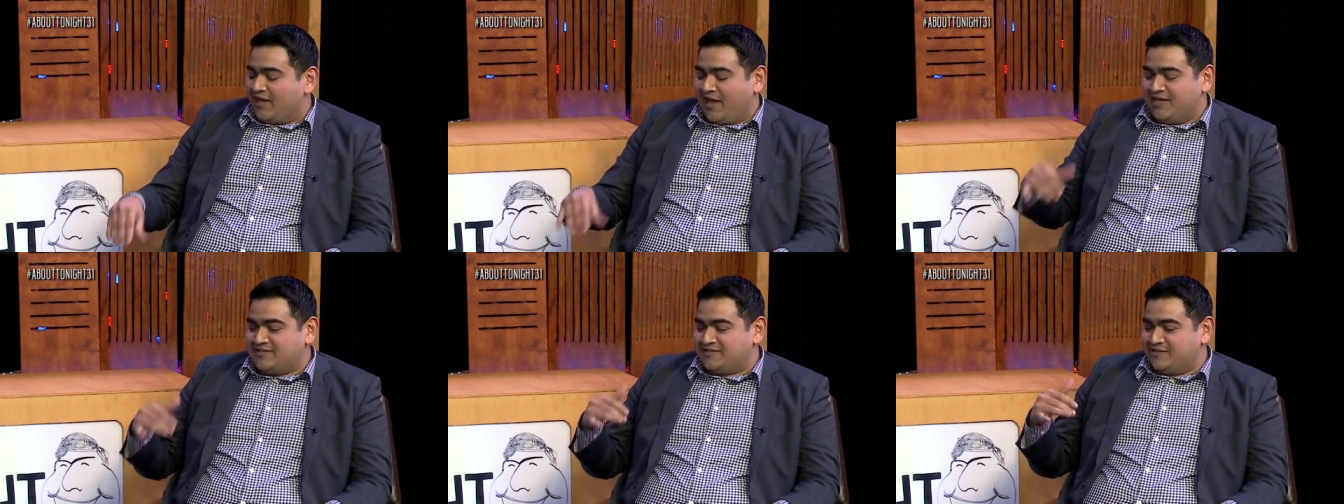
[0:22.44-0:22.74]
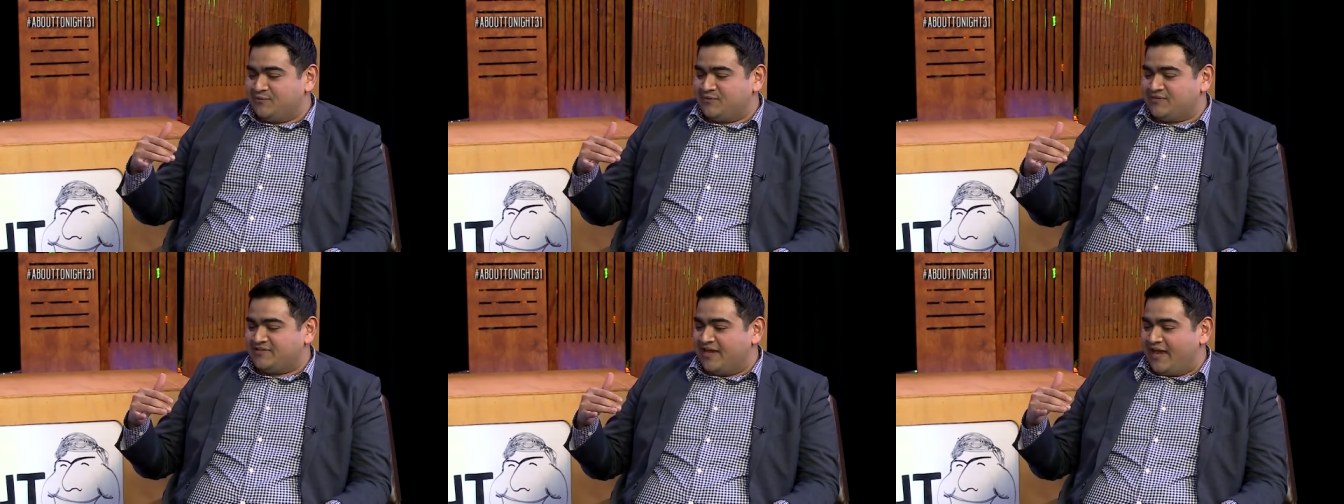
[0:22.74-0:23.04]
as he
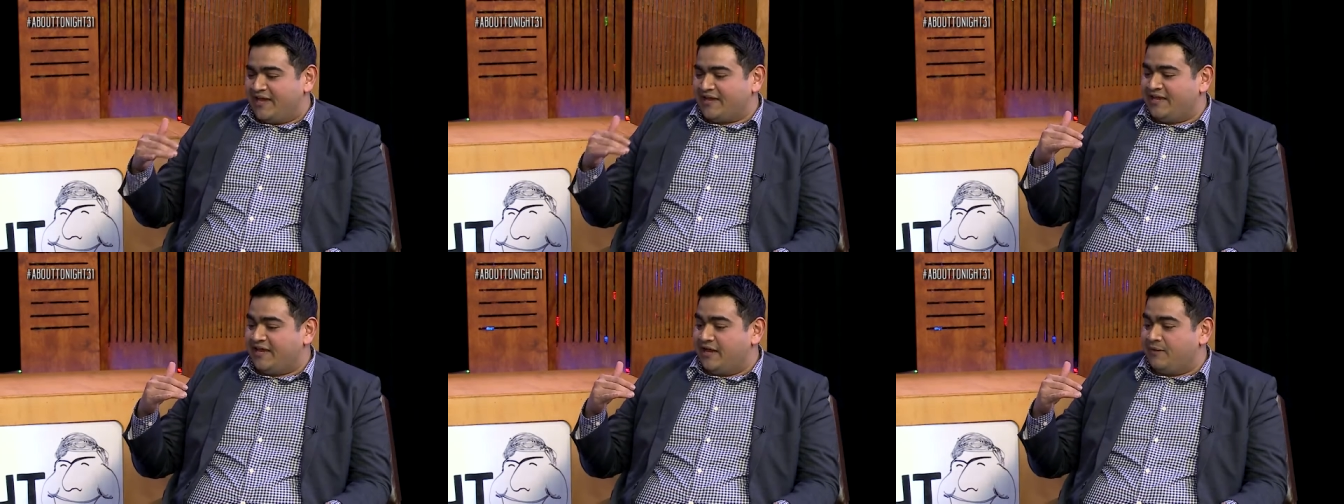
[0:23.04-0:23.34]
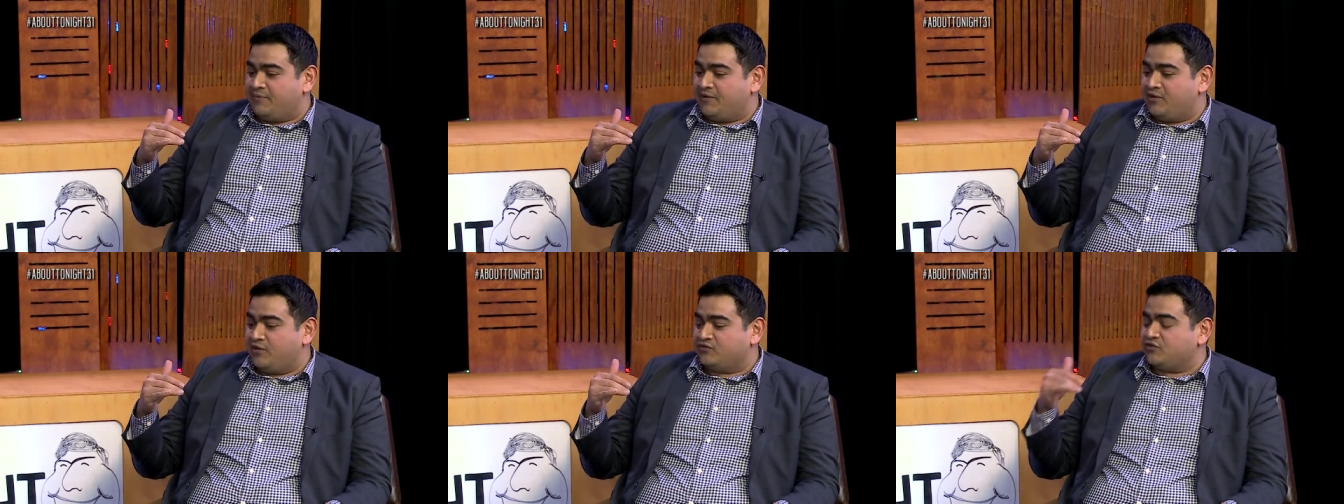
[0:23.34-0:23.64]
was hanging up,
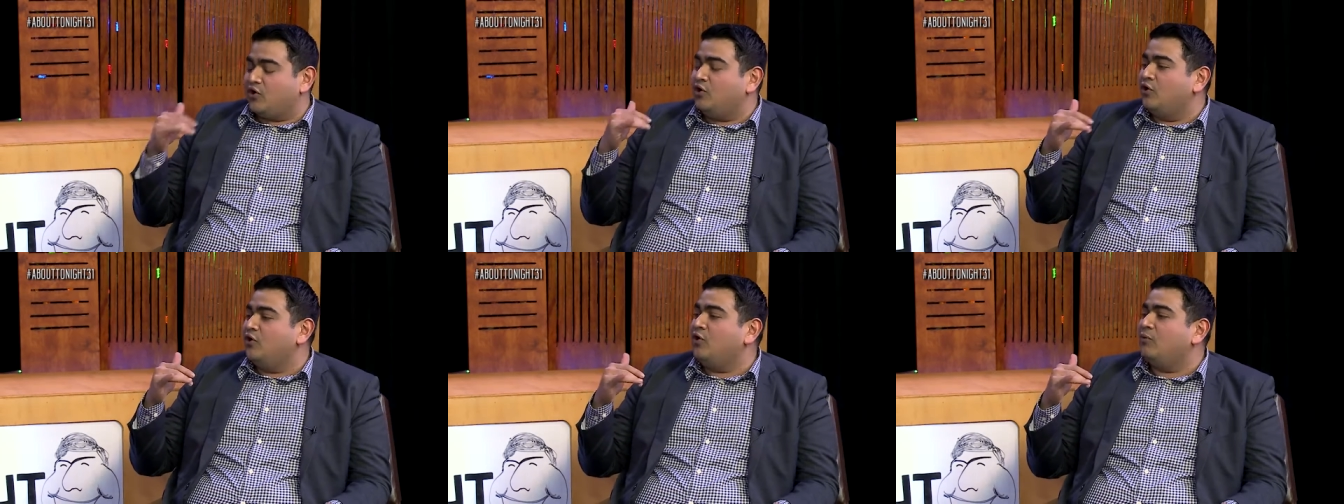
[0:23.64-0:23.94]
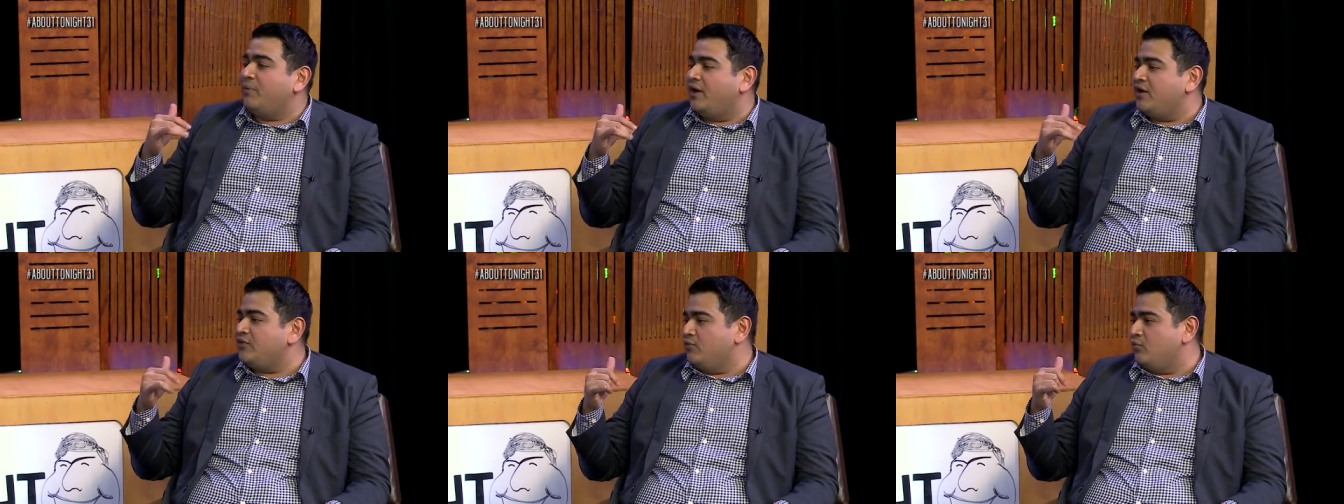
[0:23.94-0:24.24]
he goes, oh,
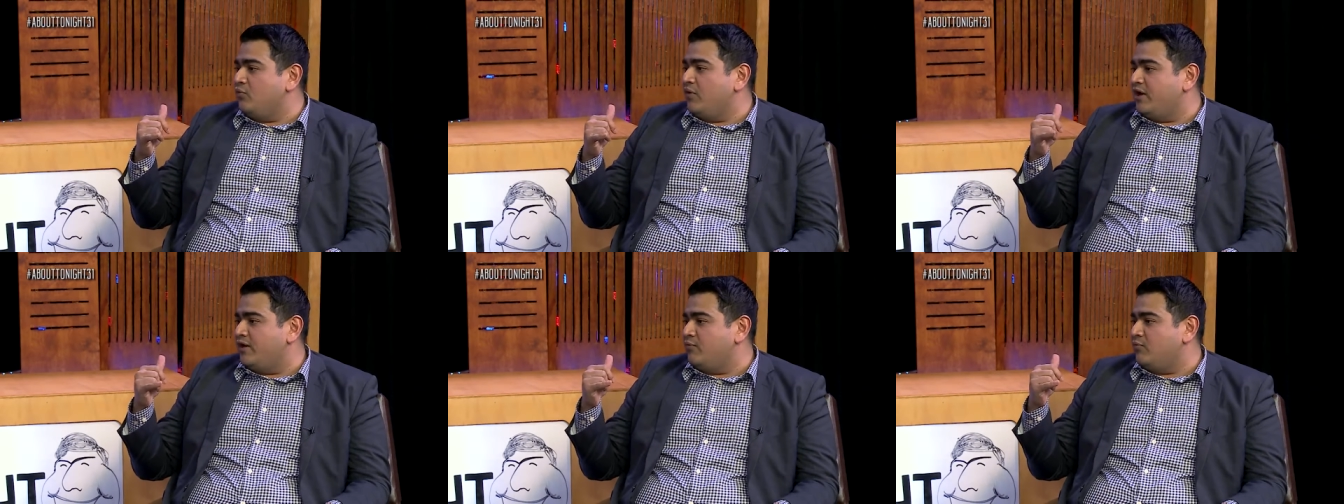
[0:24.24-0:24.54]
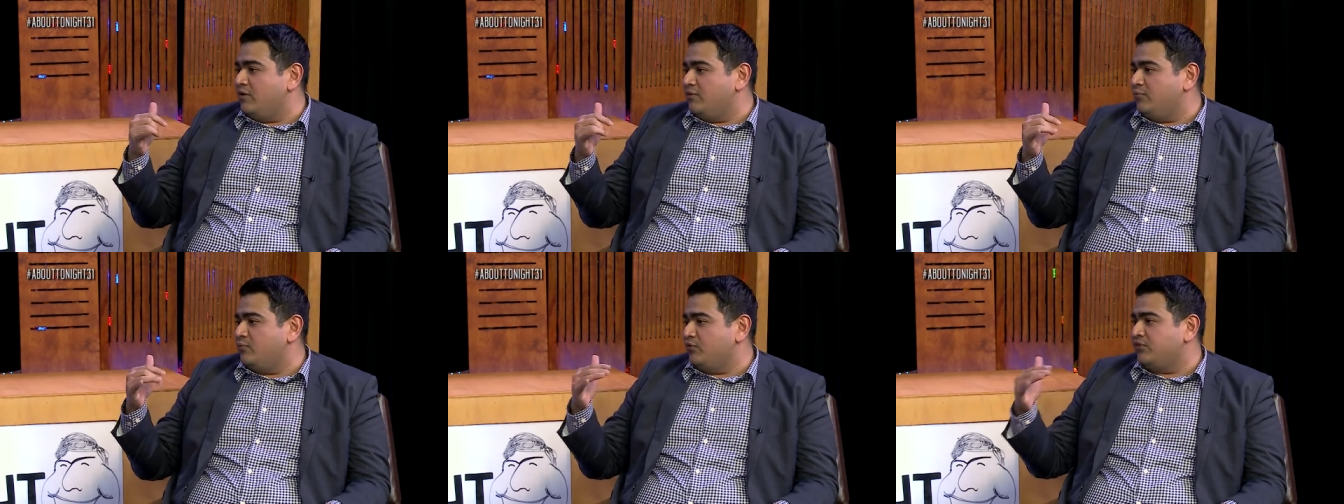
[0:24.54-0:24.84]
by the way,
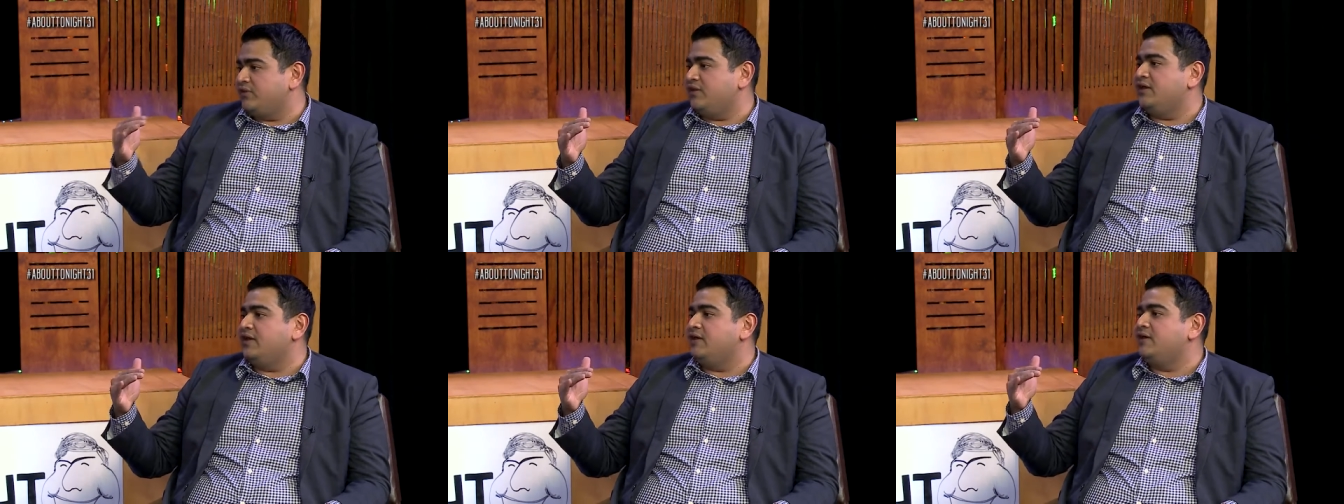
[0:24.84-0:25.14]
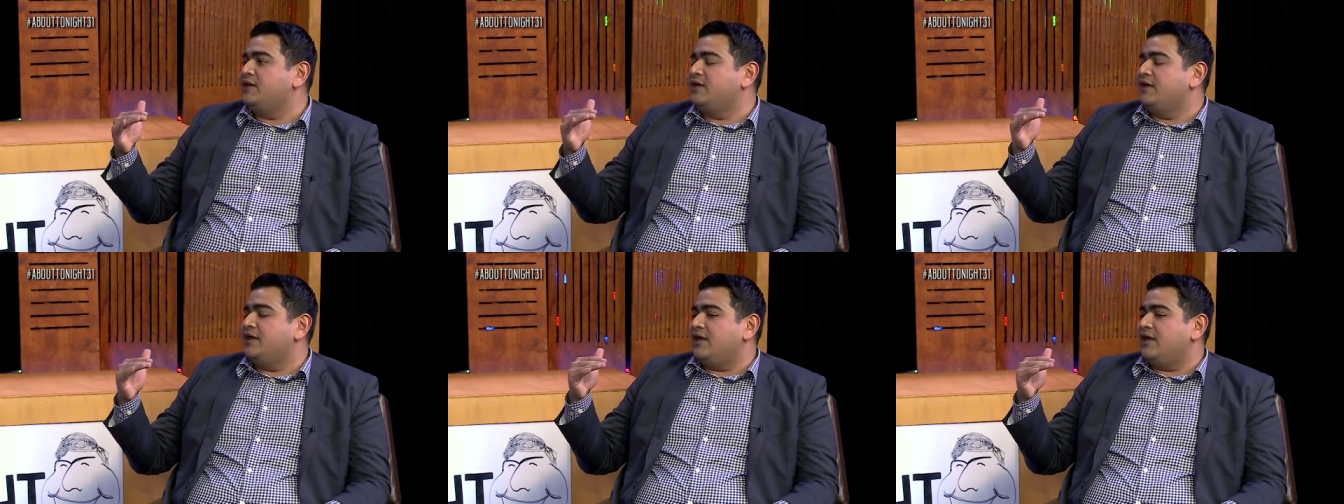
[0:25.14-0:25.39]
one more thing.